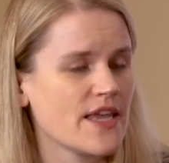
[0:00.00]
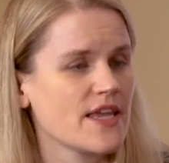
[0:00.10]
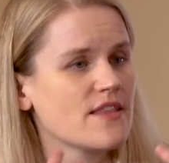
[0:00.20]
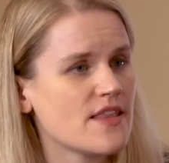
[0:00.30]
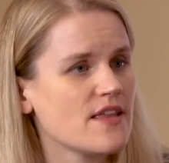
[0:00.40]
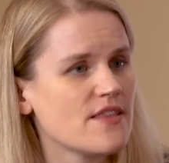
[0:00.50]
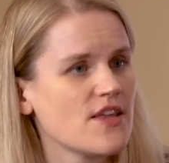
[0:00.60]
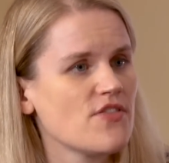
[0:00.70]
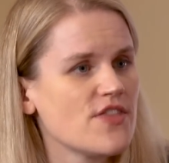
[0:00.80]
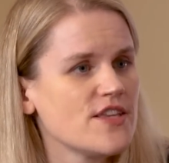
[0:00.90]
Like, the,
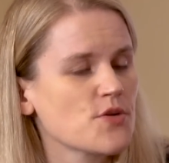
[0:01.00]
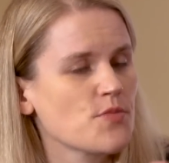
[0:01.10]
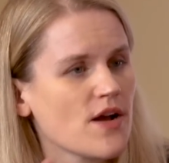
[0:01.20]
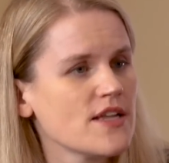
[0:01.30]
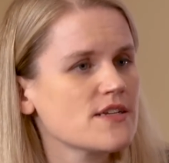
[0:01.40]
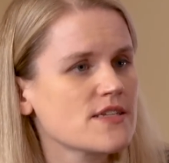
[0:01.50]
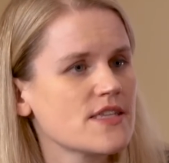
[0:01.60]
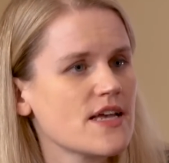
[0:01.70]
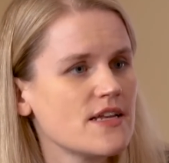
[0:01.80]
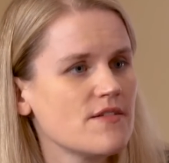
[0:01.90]
the these are products
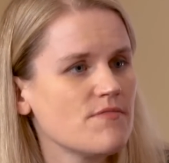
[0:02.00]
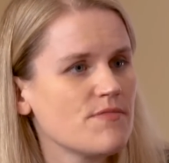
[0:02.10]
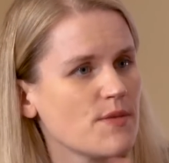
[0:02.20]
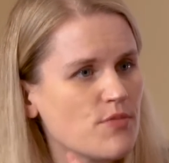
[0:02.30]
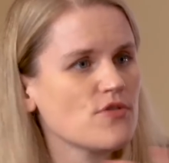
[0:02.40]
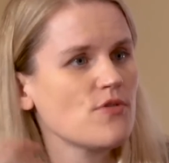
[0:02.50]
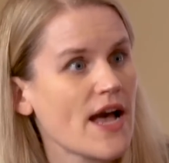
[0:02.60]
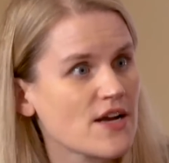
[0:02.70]
that people who